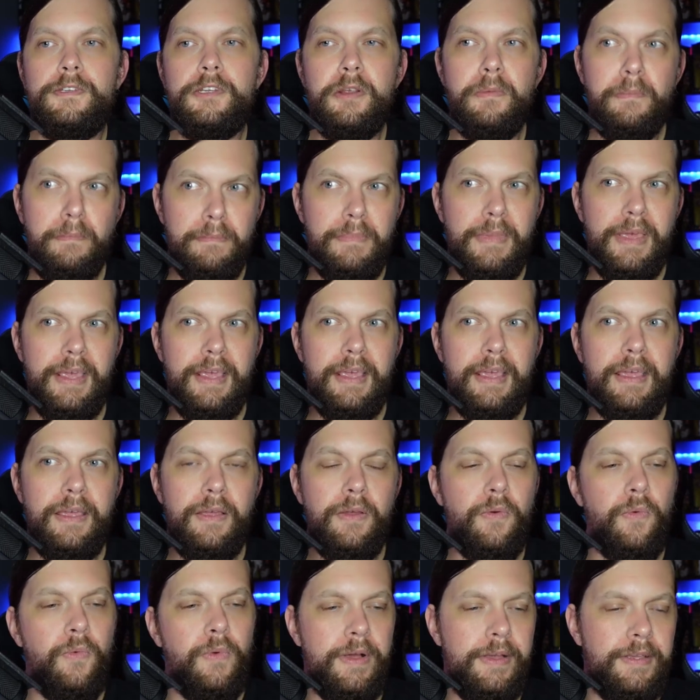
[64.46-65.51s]
to
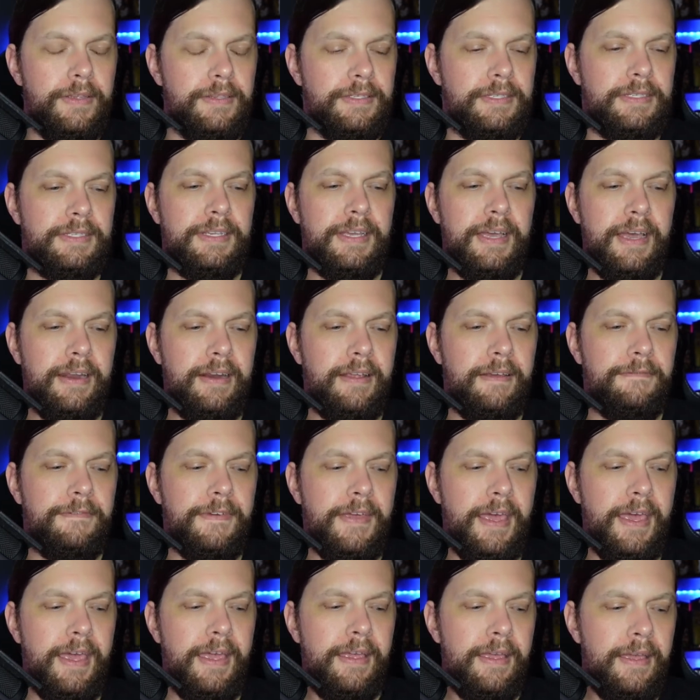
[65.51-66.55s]
me was kind of
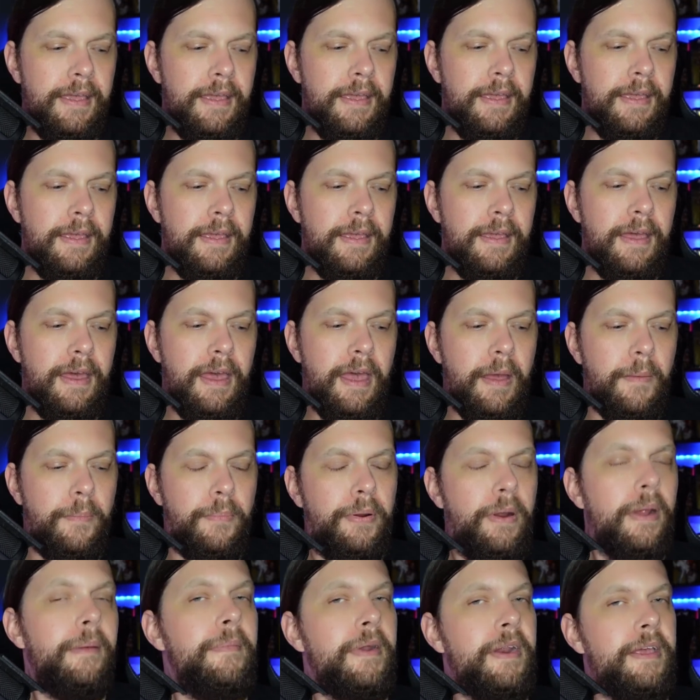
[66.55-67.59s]
a a
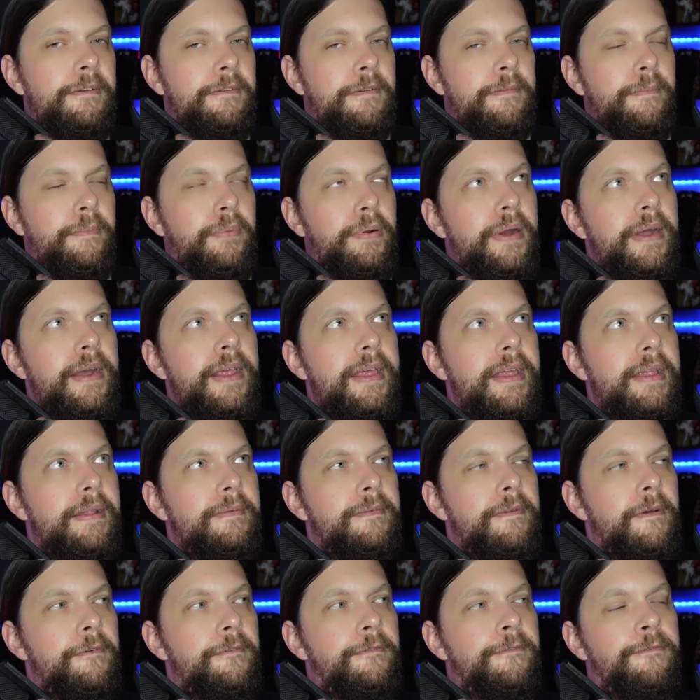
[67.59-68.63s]
pretty
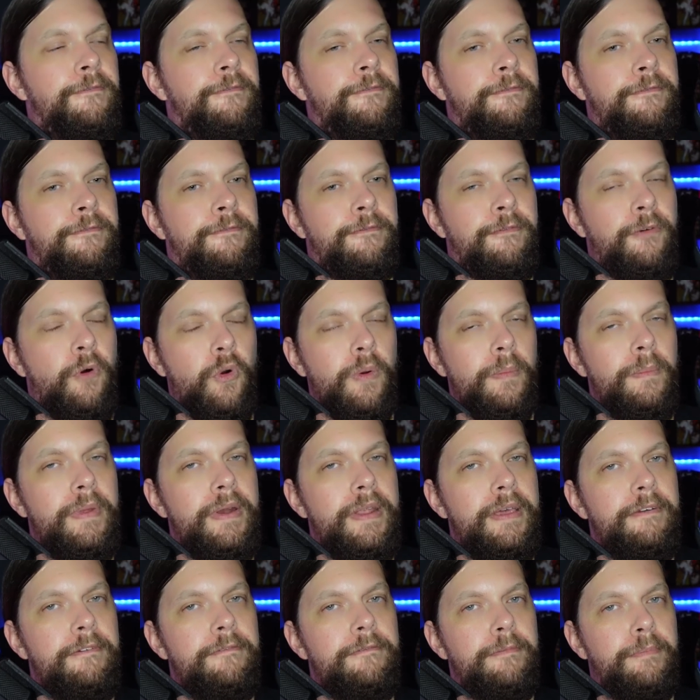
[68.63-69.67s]
pretty
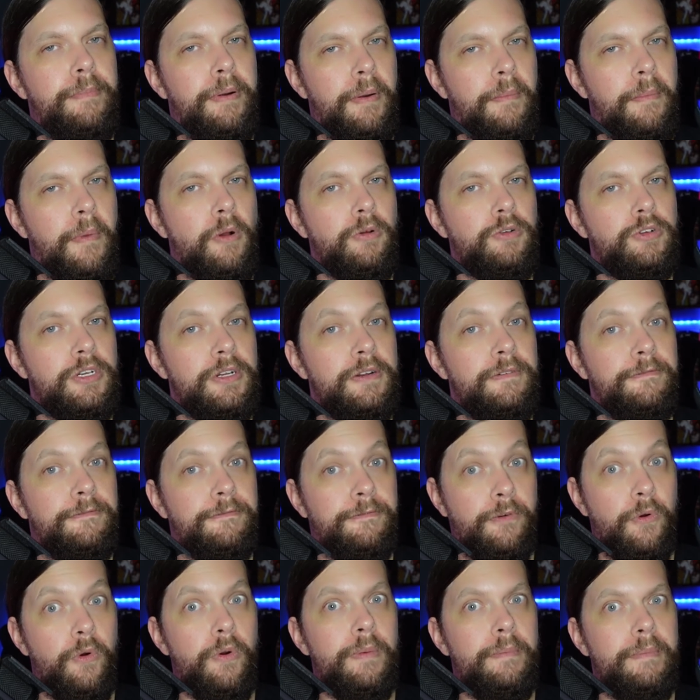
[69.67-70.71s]
formative promotion
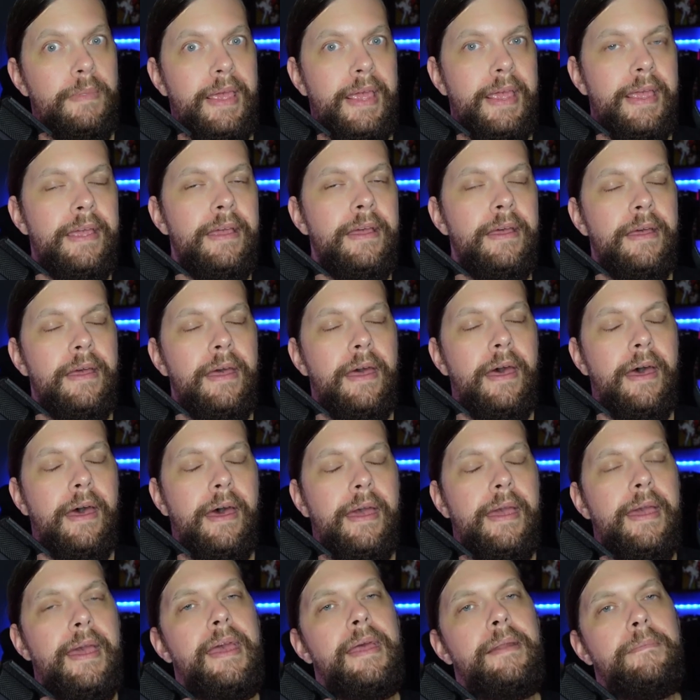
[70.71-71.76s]
for me
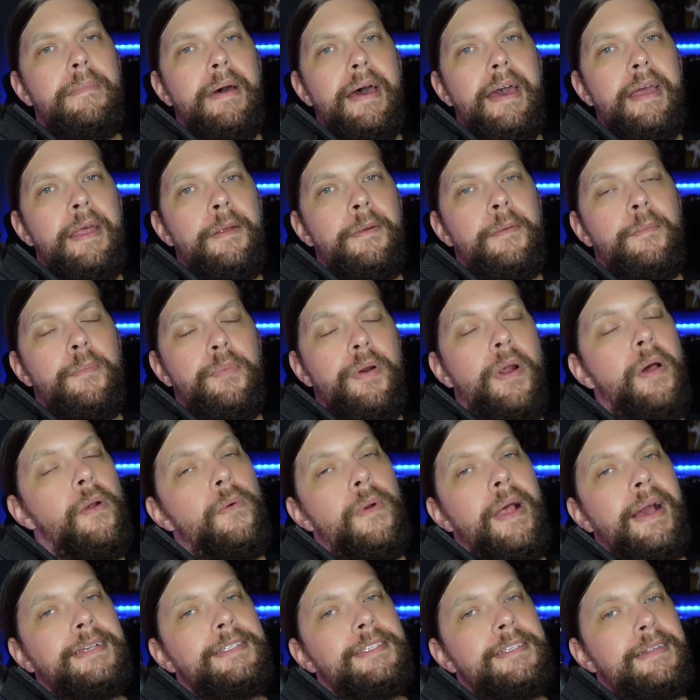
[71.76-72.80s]
uh, in my pro
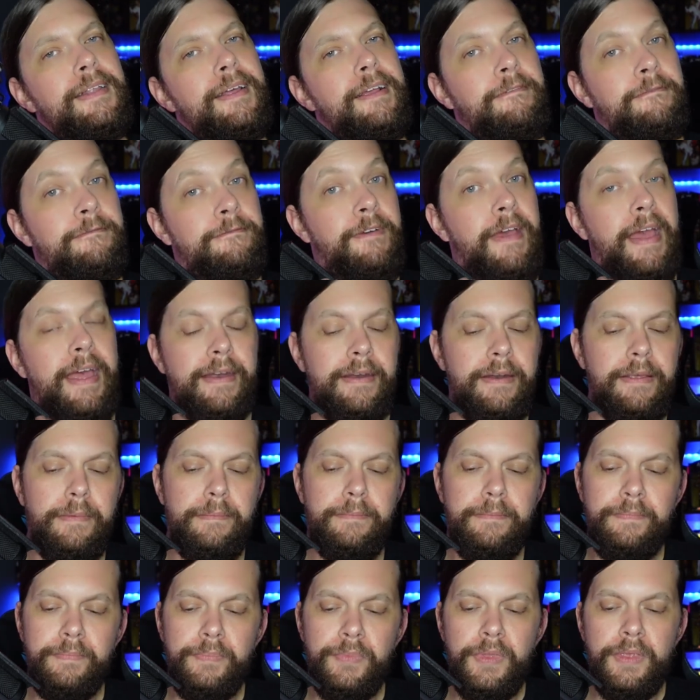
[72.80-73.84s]
wrestling fandom.